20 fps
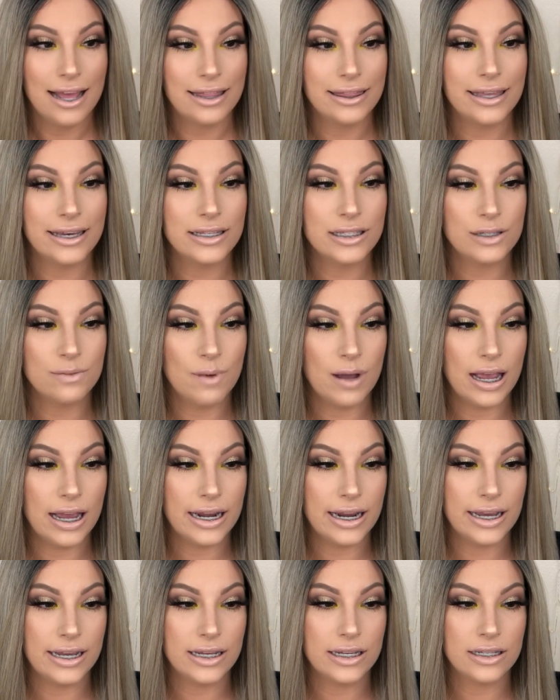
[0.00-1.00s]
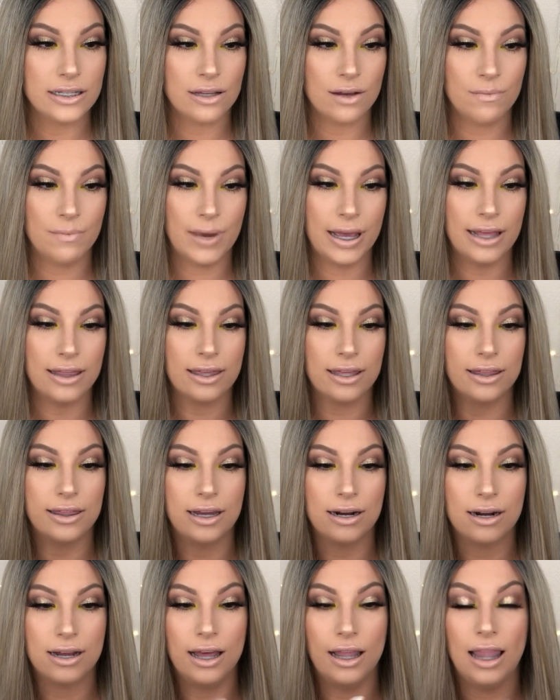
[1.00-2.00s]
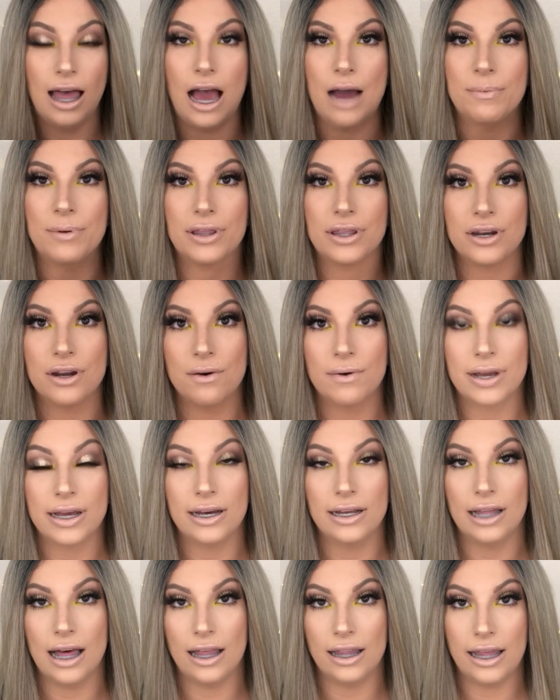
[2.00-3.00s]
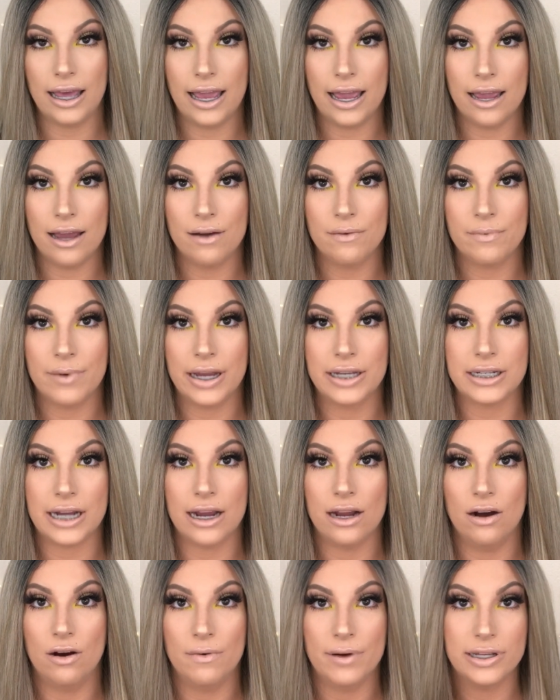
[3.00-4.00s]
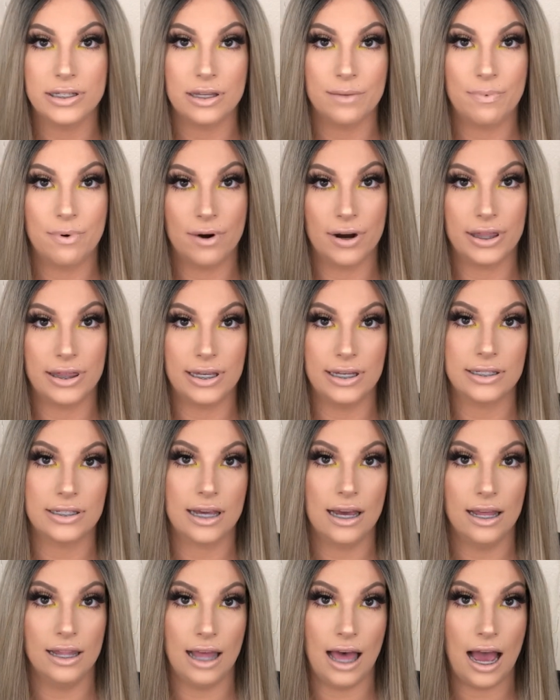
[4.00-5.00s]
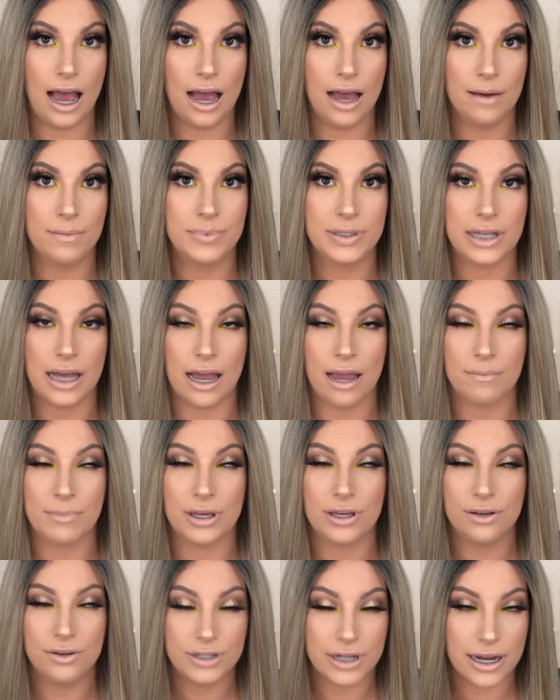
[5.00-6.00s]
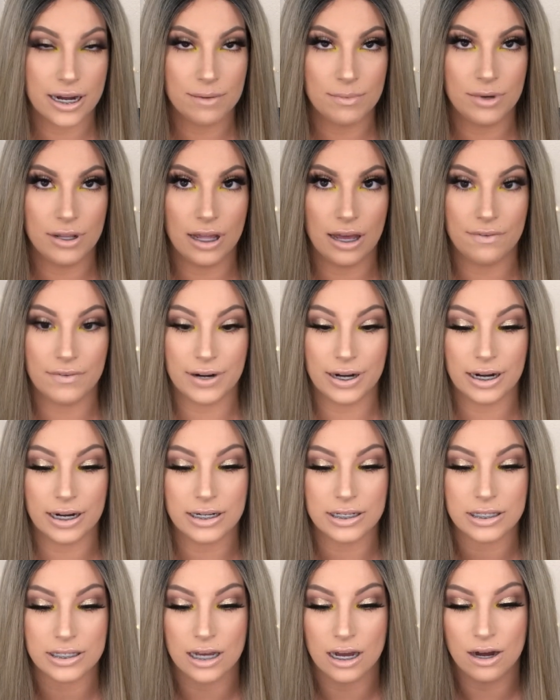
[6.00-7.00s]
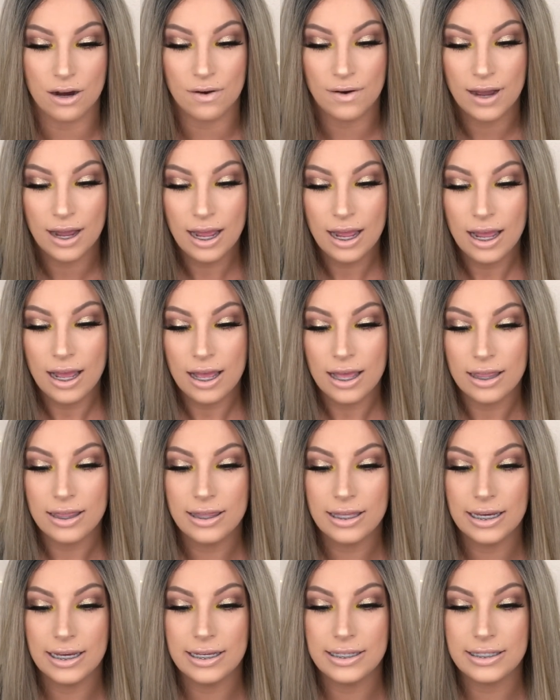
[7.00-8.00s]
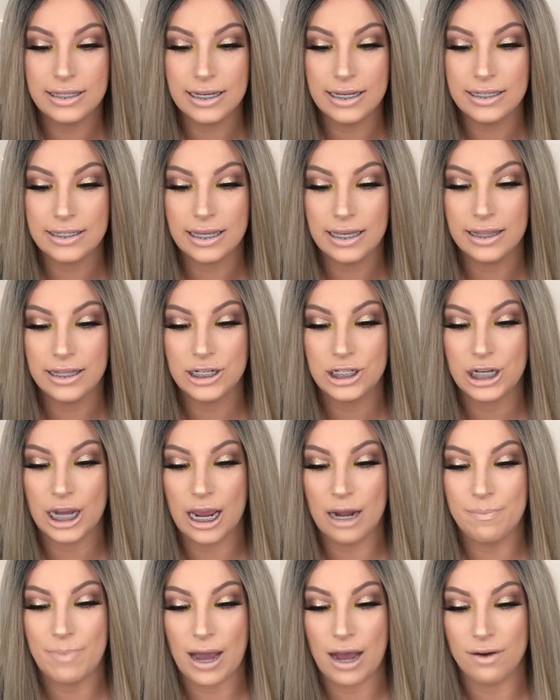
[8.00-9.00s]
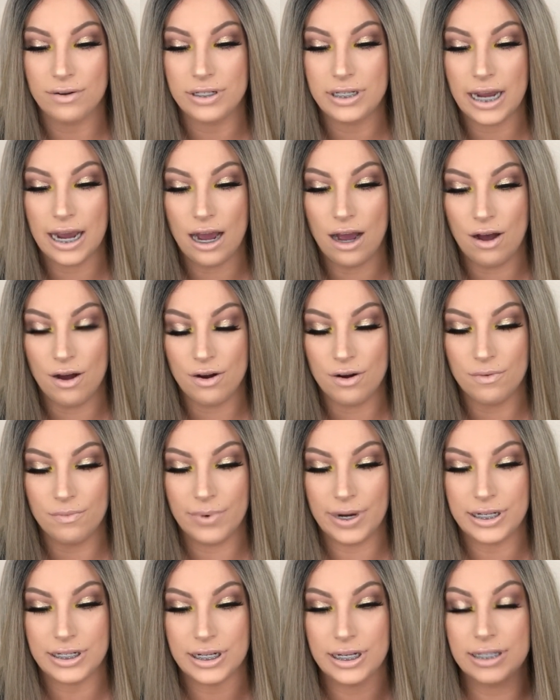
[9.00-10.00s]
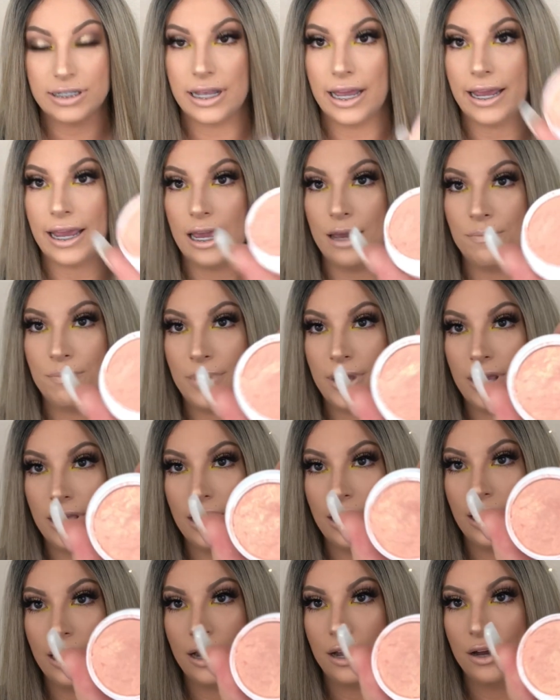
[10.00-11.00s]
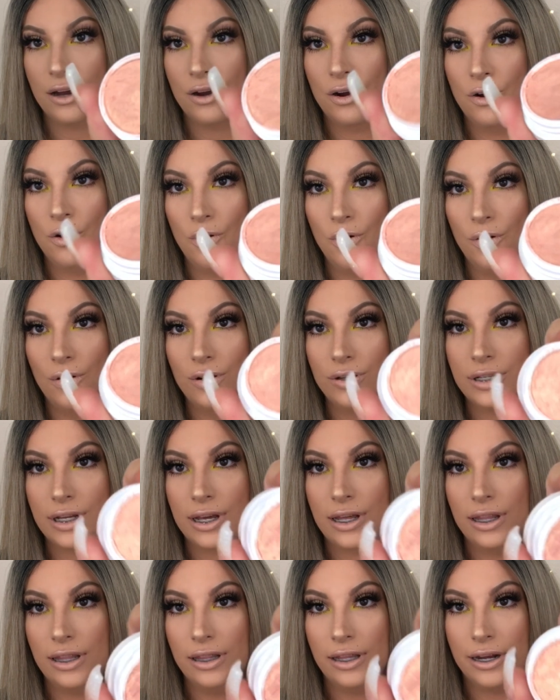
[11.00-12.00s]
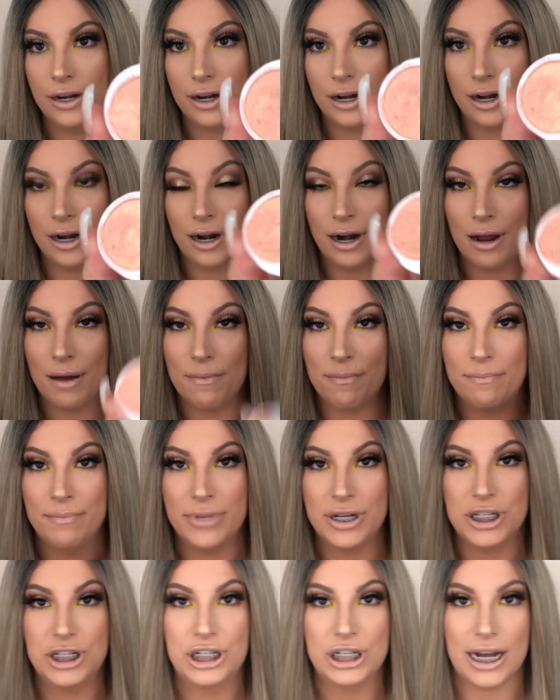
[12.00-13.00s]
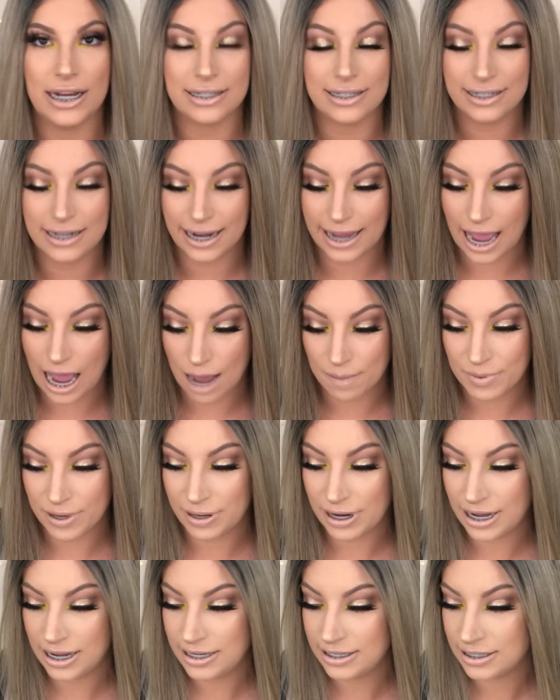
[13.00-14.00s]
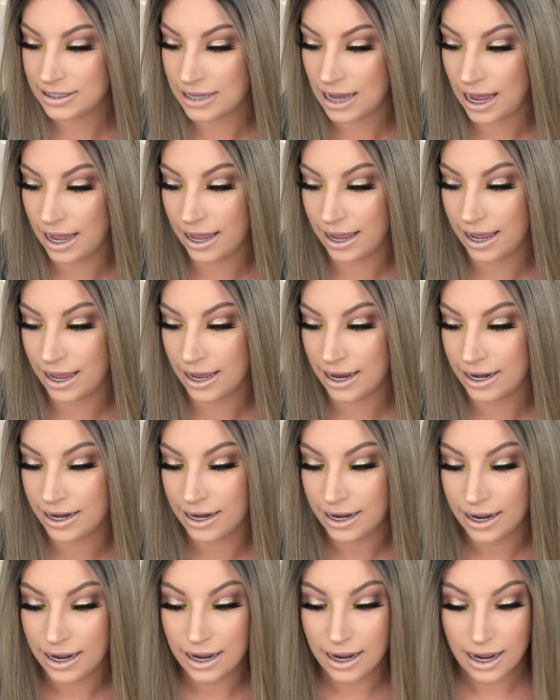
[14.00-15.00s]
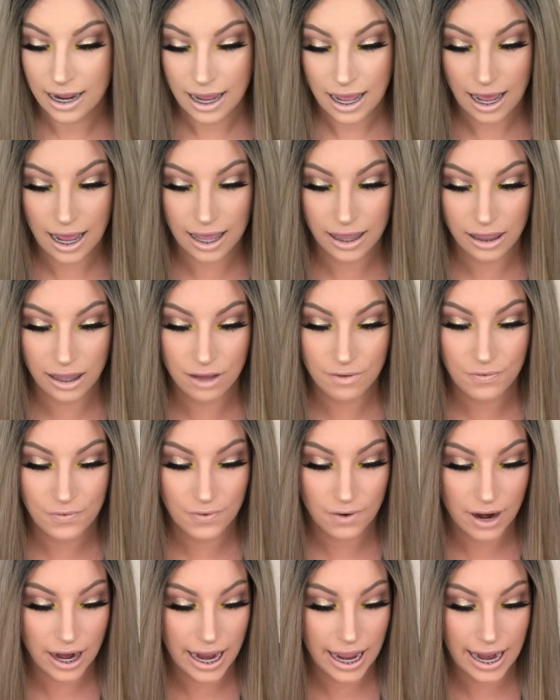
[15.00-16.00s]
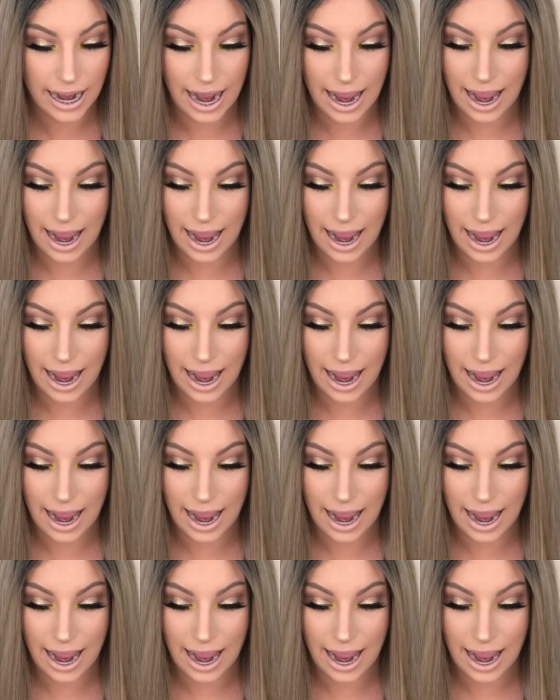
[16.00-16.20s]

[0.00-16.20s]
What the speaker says: This one is with their collab with No Kill LA, which I always support these collabs. I'm a huge animal lover. So this is in the shade Bow Down, which is like a pink gold glitter majestic happiness. And I live for it.